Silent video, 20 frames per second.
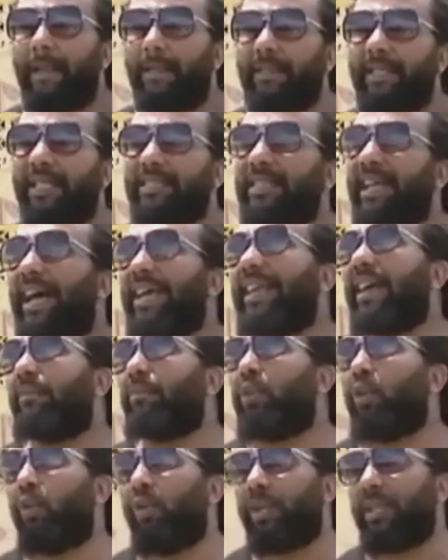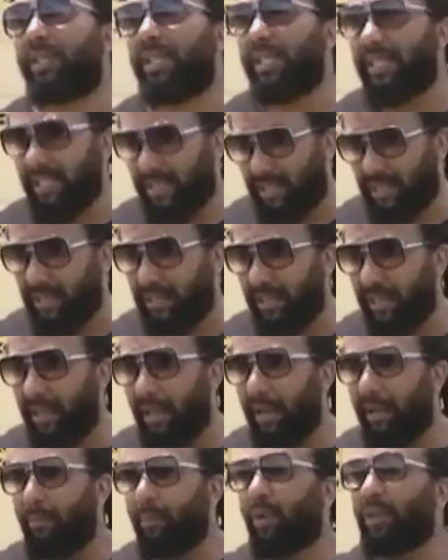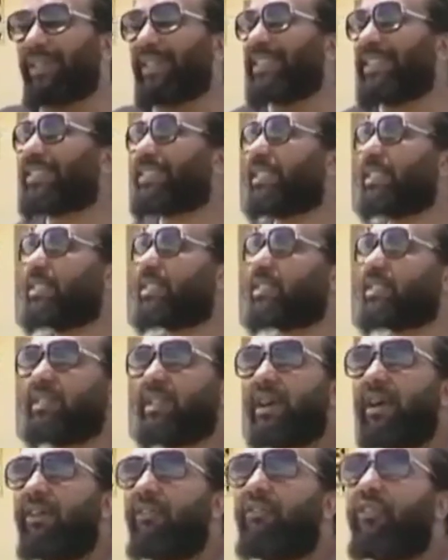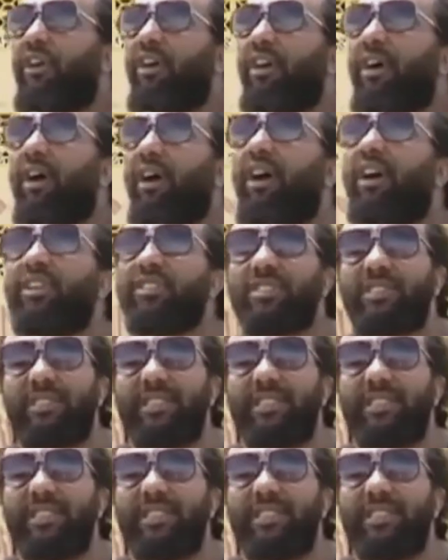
yes, I am doing this, but this is for us.